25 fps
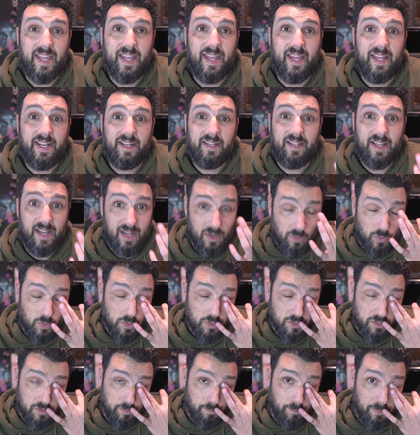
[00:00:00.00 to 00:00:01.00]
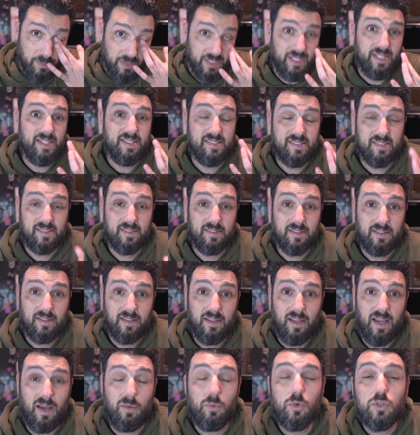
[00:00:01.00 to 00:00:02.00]
And I was pleased.
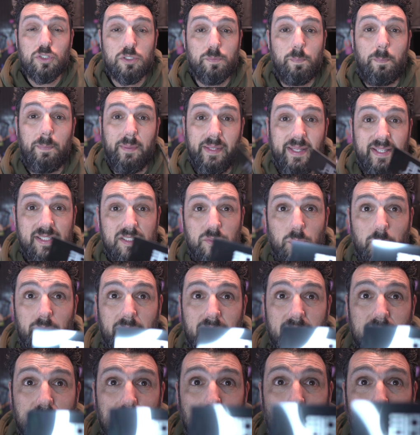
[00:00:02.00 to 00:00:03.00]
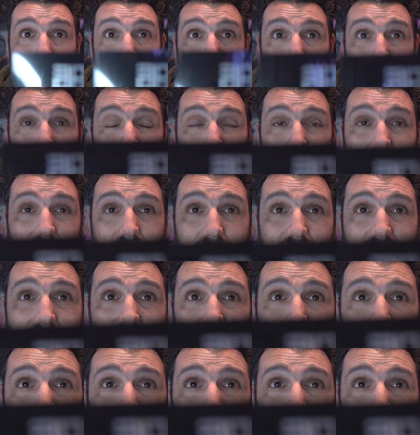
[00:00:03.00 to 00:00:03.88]
I was pleased when I saw the results.